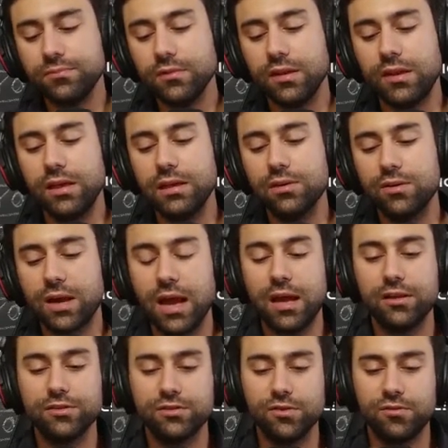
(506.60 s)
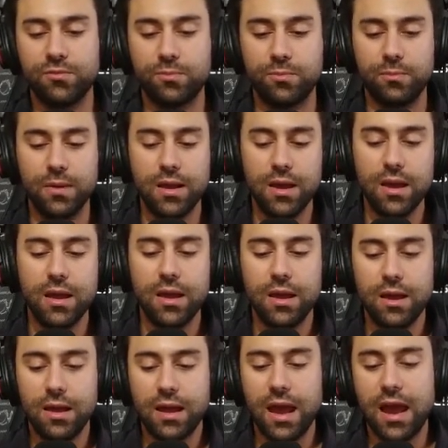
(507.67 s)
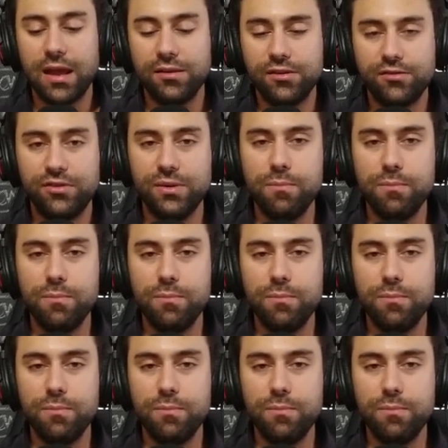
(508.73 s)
kilocalories of energy